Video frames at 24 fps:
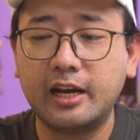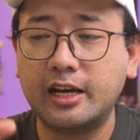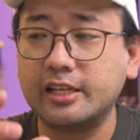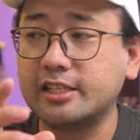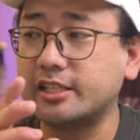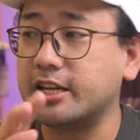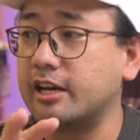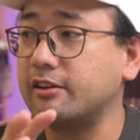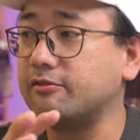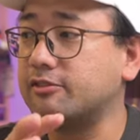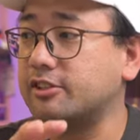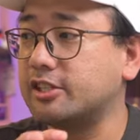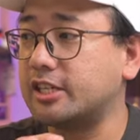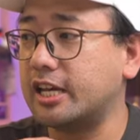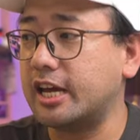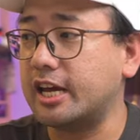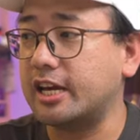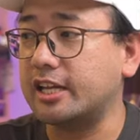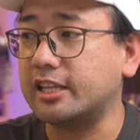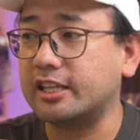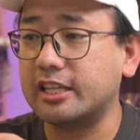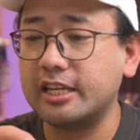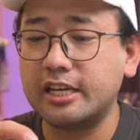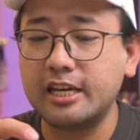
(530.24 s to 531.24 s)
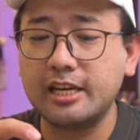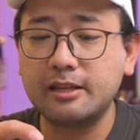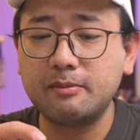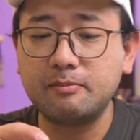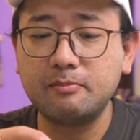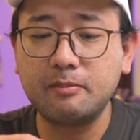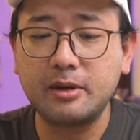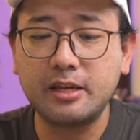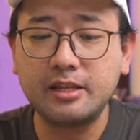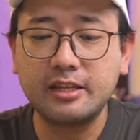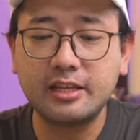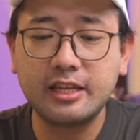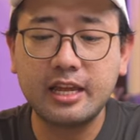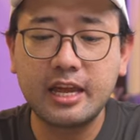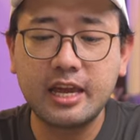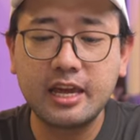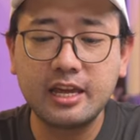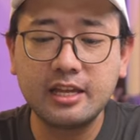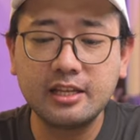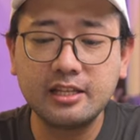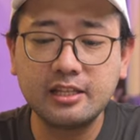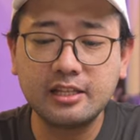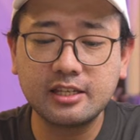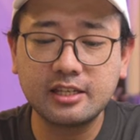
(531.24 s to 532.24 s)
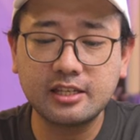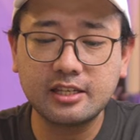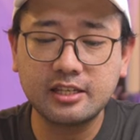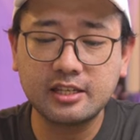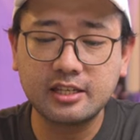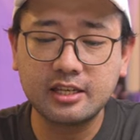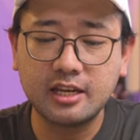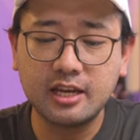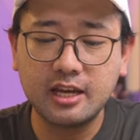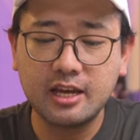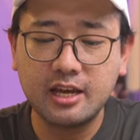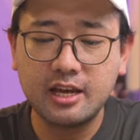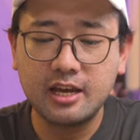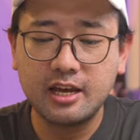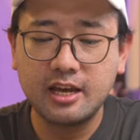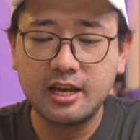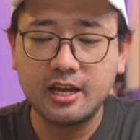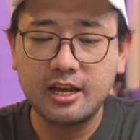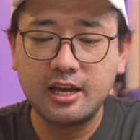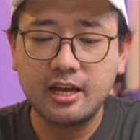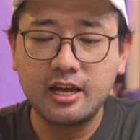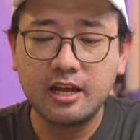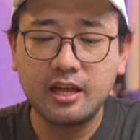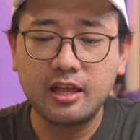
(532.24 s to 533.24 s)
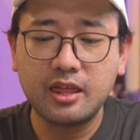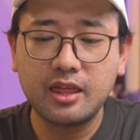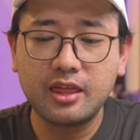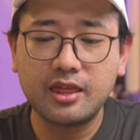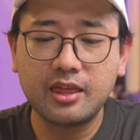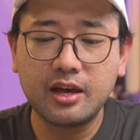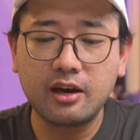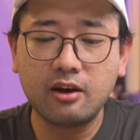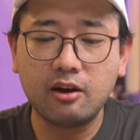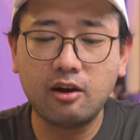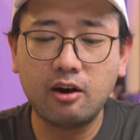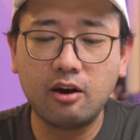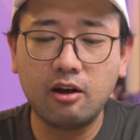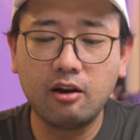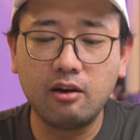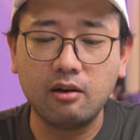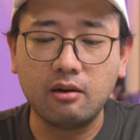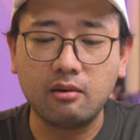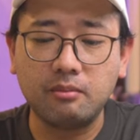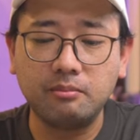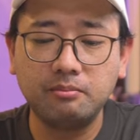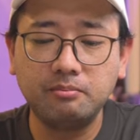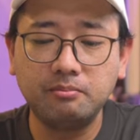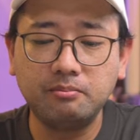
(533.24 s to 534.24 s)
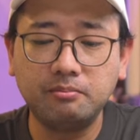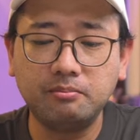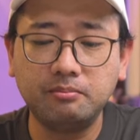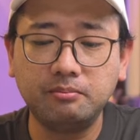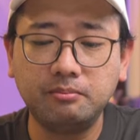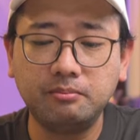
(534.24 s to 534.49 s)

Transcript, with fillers: As I've said, it maintains the column.